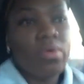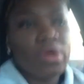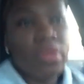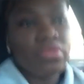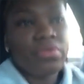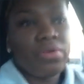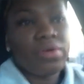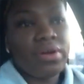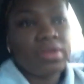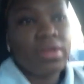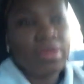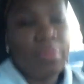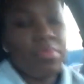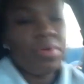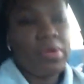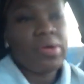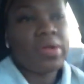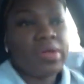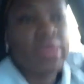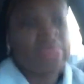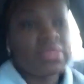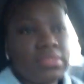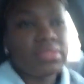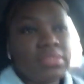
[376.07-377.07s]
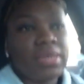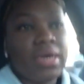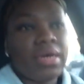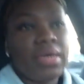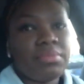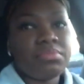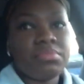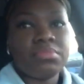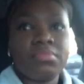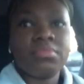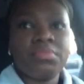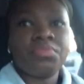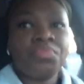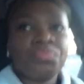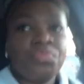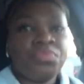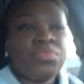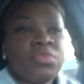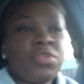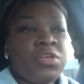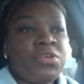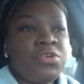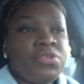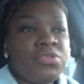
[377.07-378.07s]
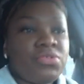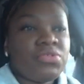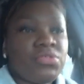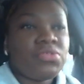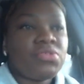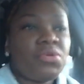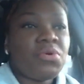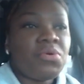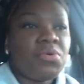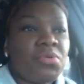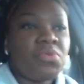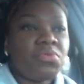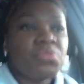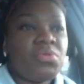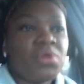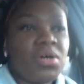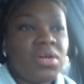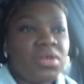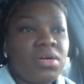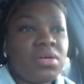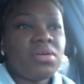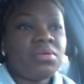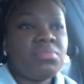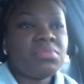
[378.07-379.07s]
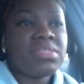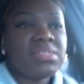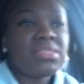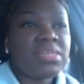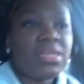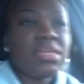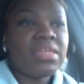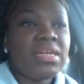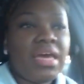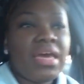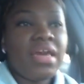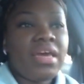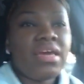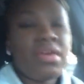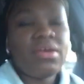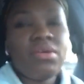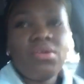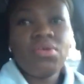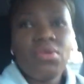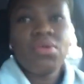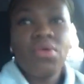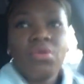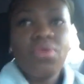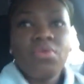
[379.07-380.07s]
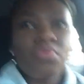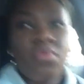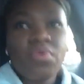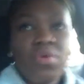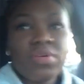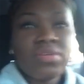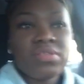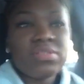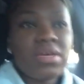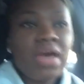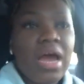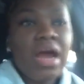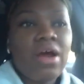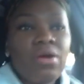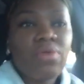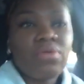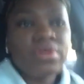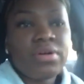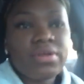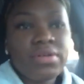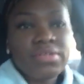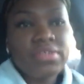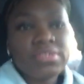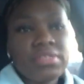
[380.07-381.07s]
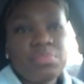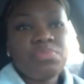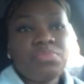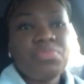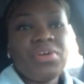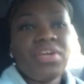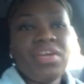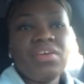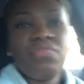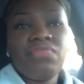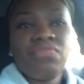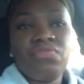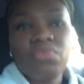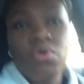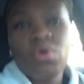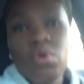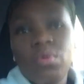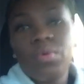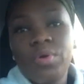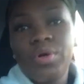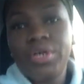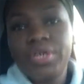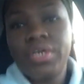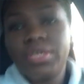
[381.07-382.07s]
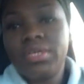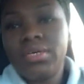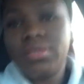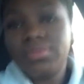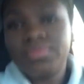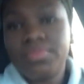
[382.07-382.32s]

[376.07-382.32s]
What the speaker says: weather and American time. So Sunday was our spring forward